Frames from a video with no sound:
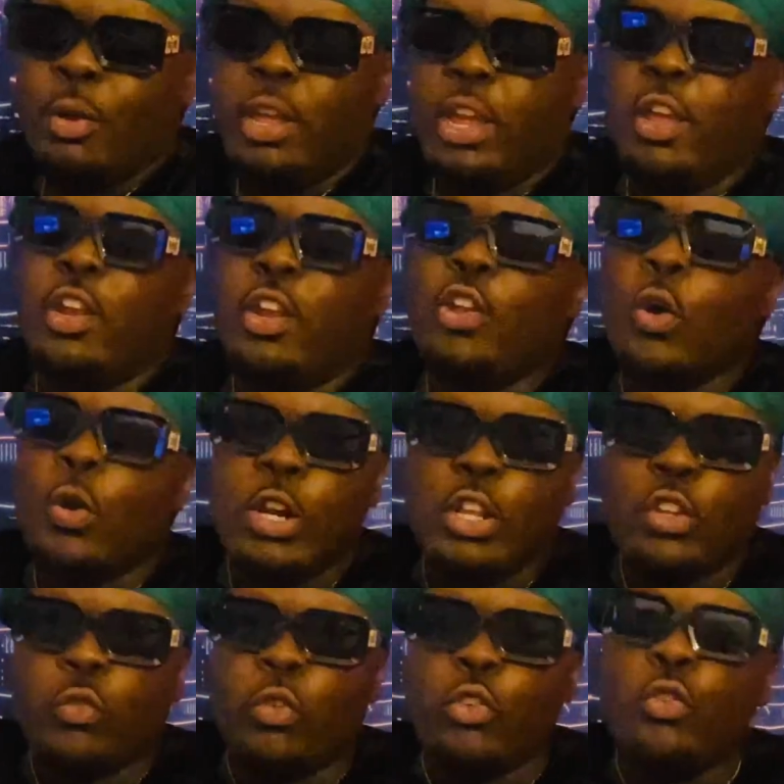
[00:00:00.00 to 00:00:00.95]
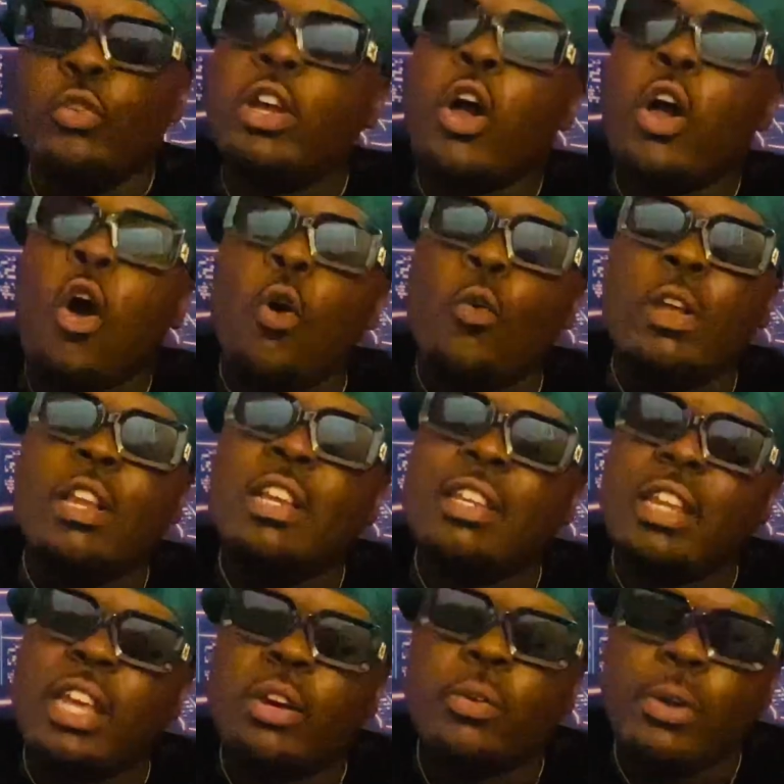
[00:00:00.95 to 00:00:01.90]
And notice when you always
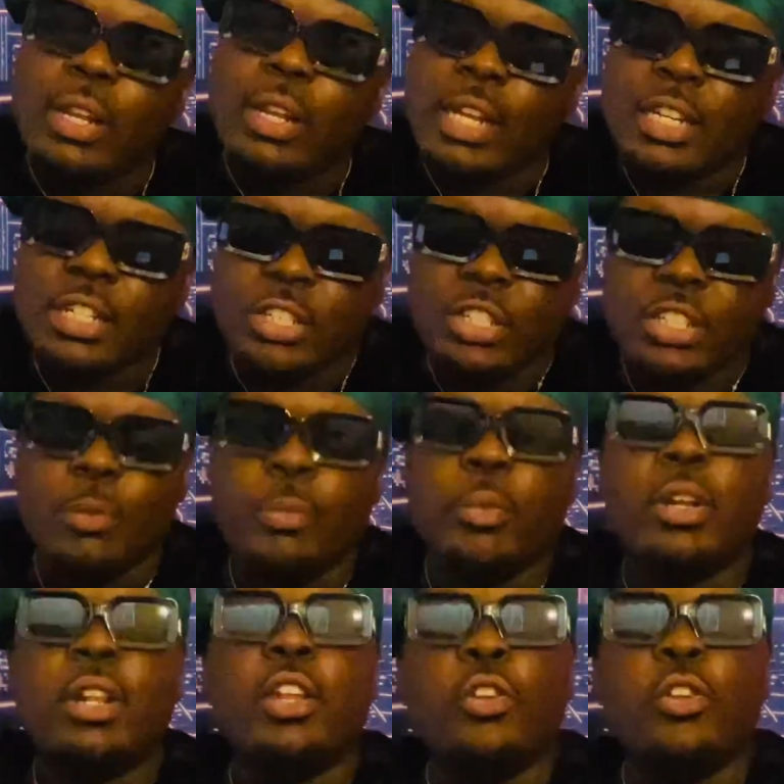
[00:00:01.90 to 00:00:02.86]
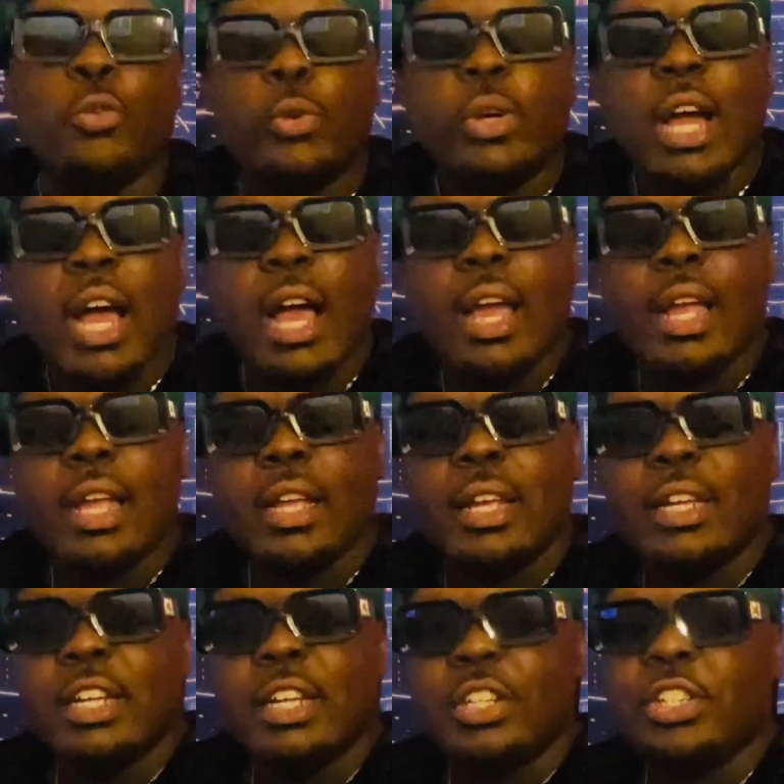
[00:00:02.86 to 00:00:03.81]
in a relationship with the new guy,
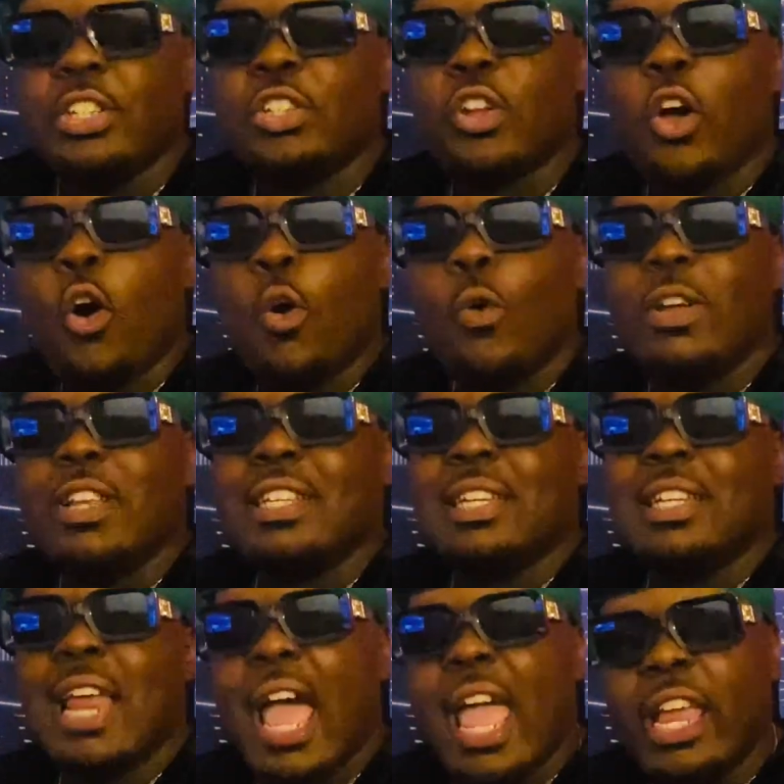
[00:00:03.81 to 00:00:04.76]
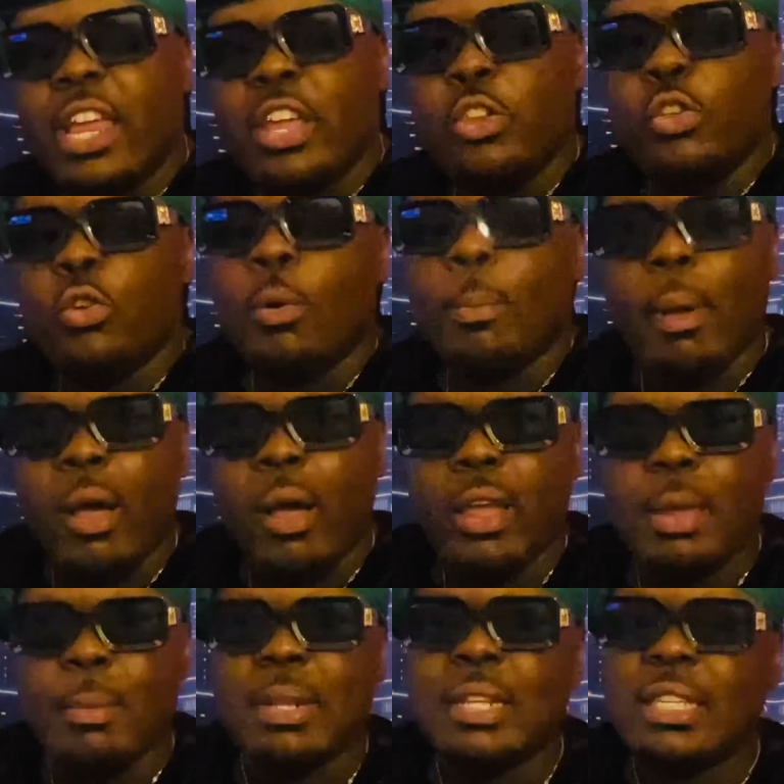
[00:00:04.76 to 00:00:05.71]
she's always nagging you about
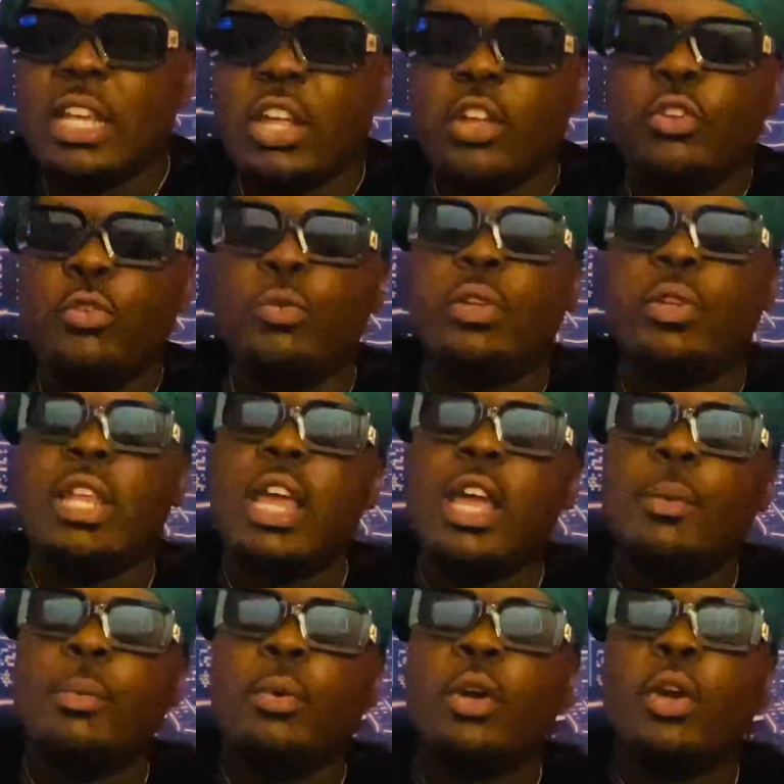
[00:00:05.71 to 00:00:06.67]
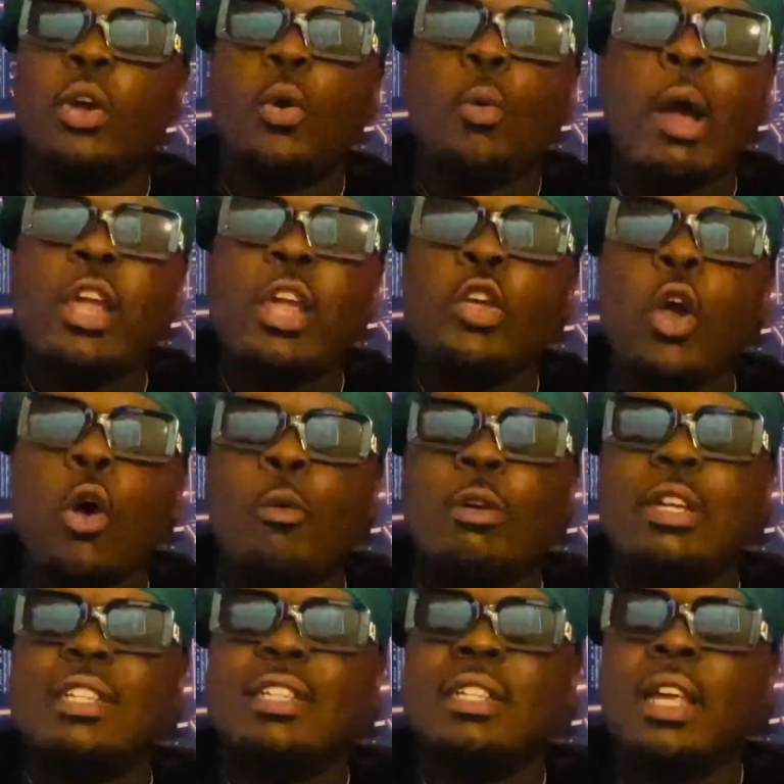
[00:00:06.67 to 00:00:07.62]
him and telling you, damn girl, why you
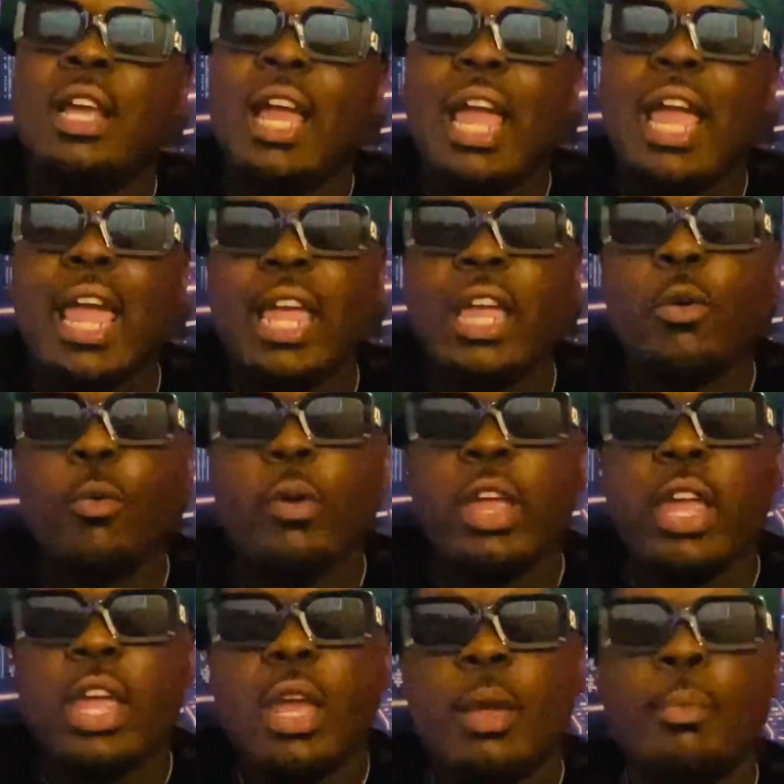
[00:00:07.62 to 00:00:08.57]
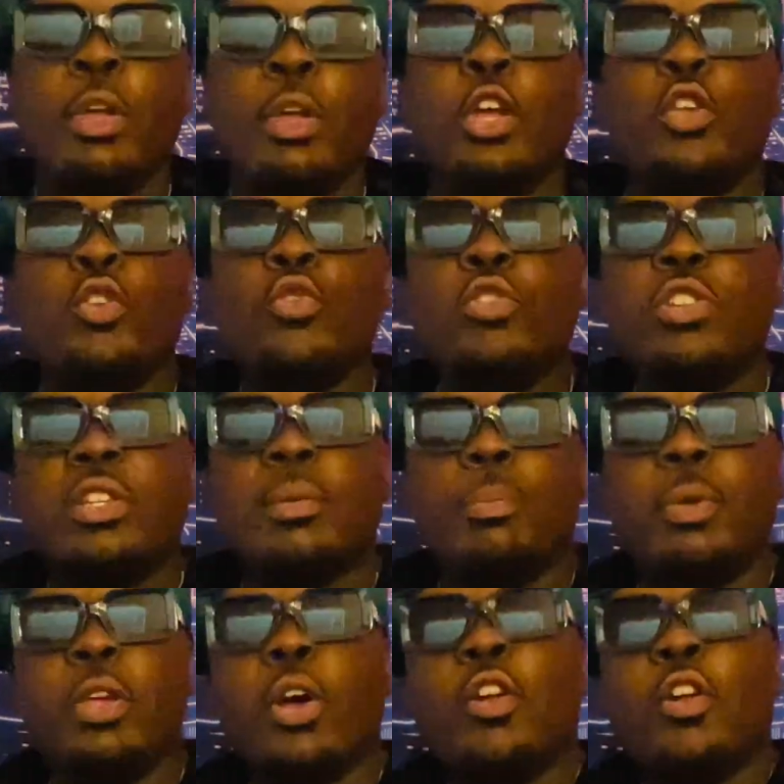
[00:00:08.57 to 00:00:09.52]
always hanging with him? You used to
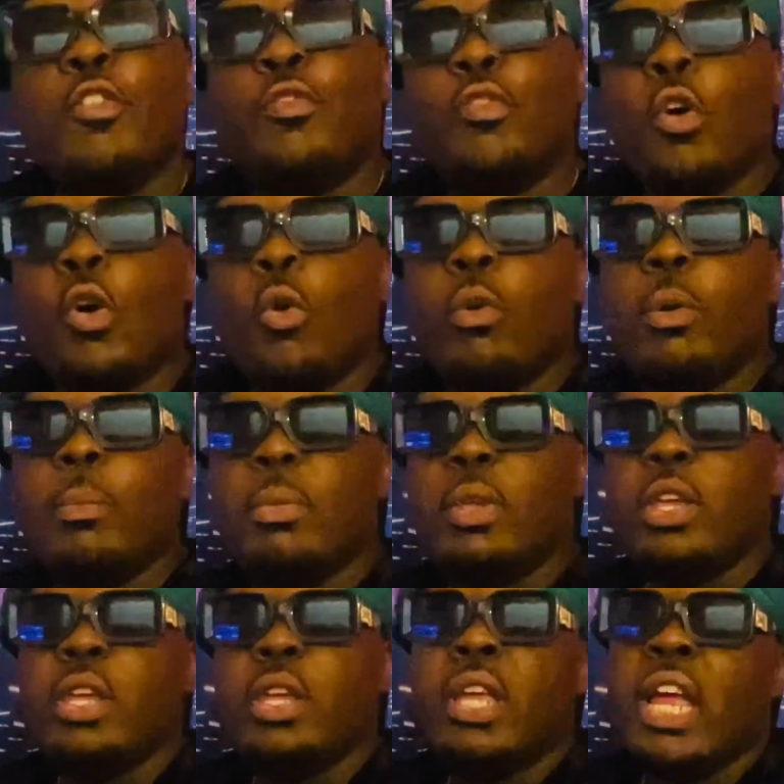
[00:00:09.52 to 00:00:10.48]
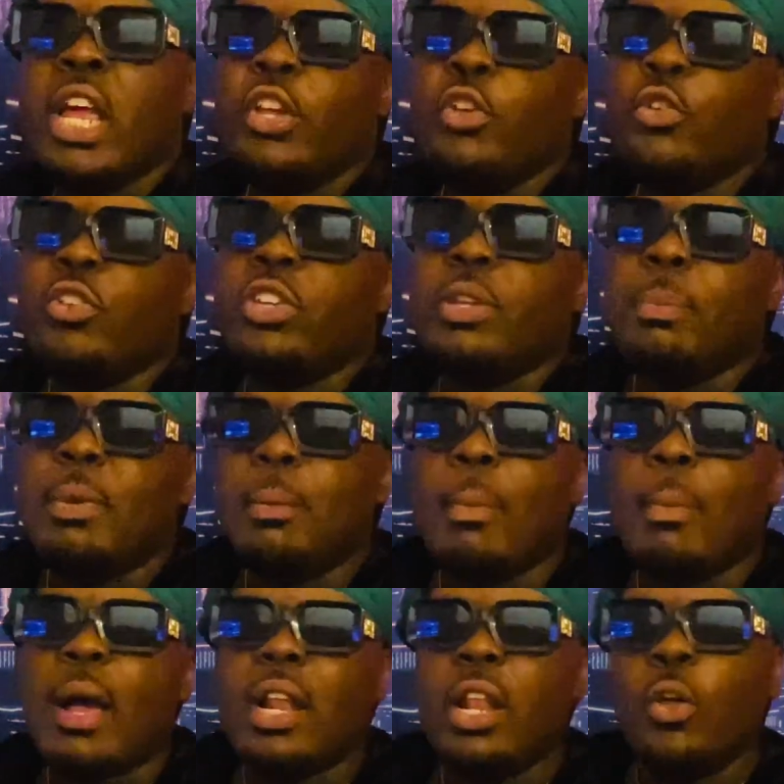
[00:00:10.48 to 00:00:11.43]
be on the phone with me. You used to be
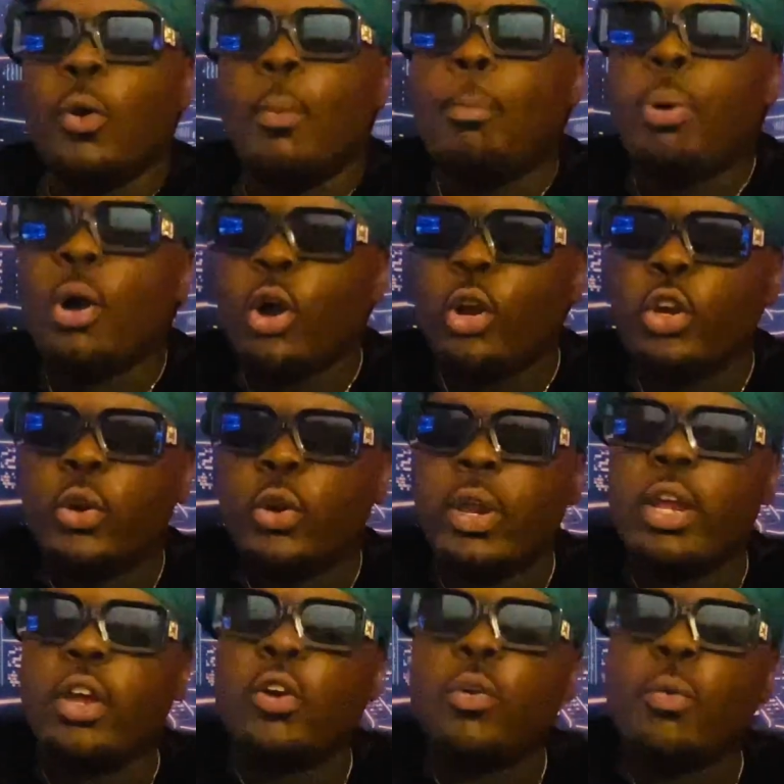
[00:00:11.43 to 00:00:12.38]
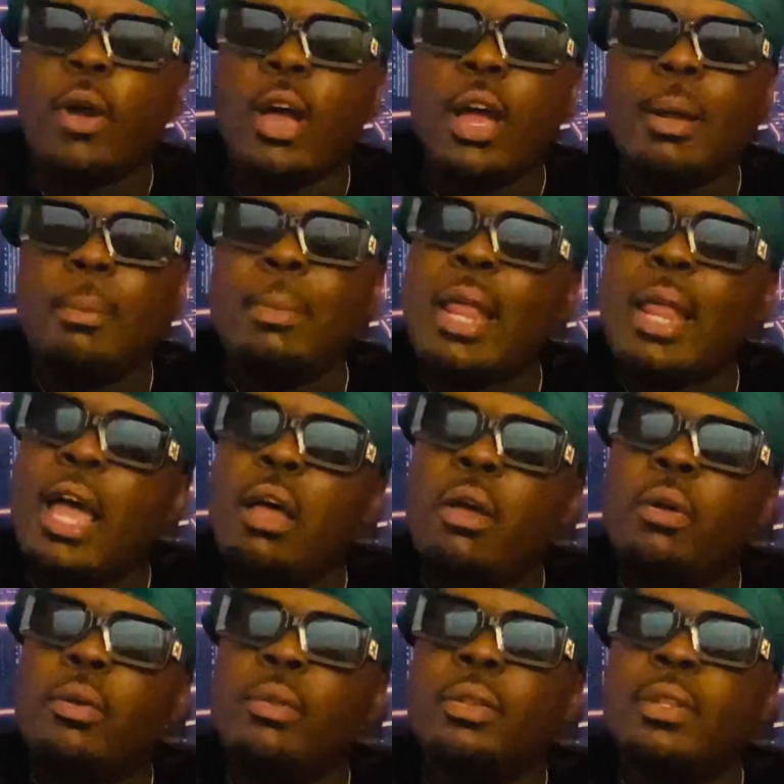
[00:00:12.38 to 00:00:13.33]
my little partner in crime.
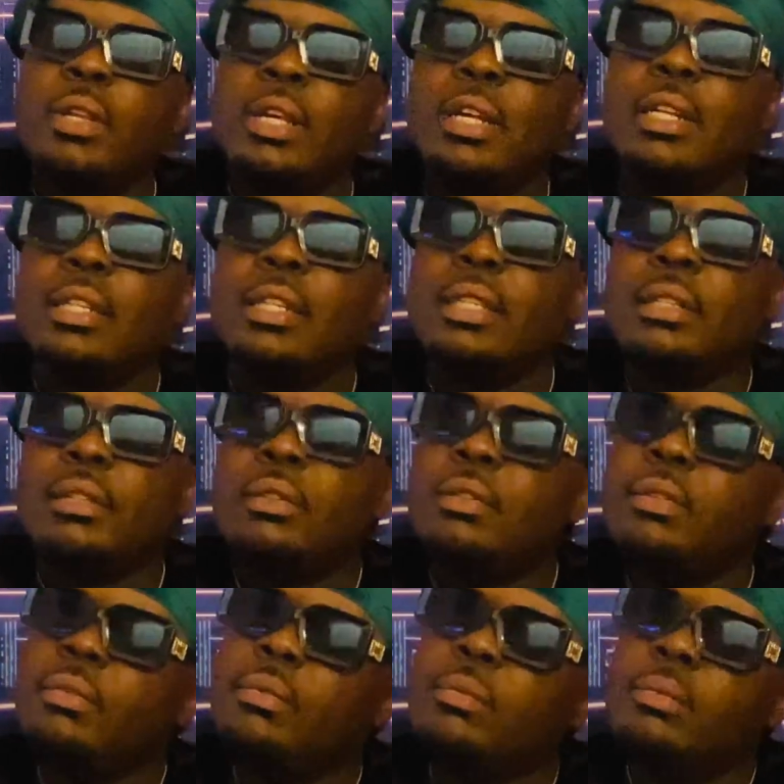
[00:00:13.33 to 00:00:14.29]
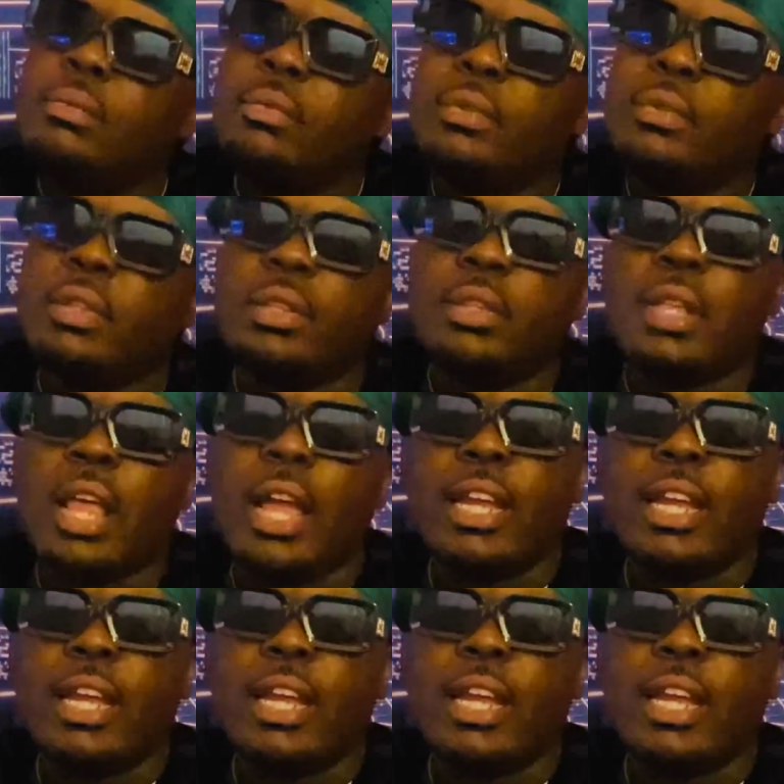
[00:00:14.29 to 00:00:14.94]
Now, I